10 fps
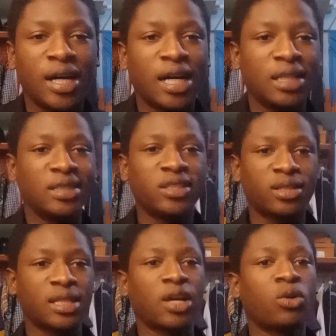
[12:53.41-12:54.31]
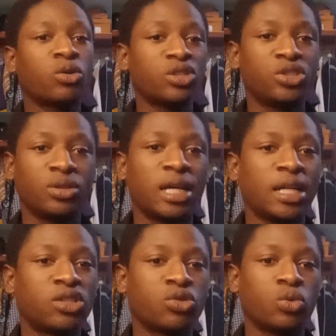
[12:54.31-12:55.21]
I just encourage you
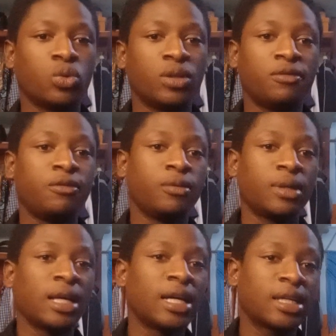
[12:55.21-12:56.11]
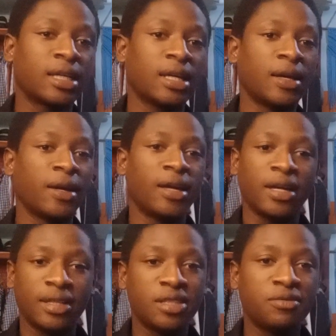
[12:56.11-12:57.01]
guys to, if you like
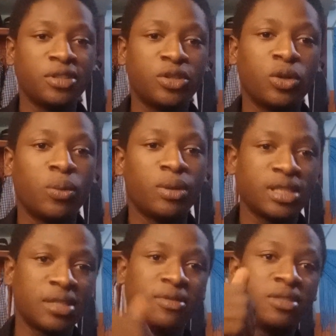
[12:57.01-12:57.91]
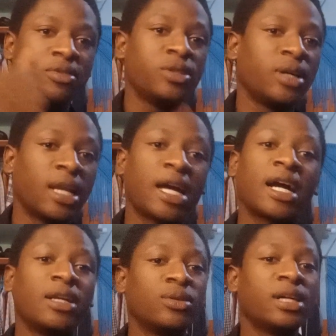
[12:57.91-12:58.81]
this video, please give this video a like,
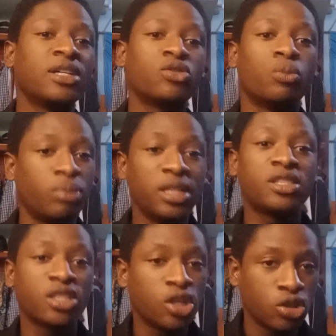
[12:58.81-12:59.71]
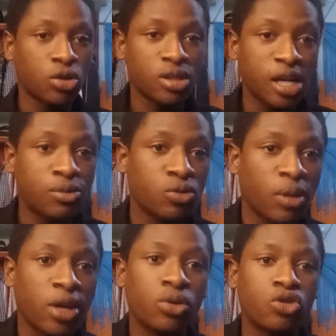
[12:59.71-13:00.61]
and you guys should please subscribe to
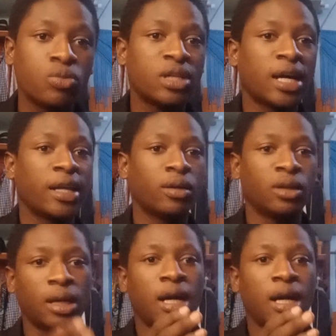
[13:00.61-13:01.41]
my YouTube channel.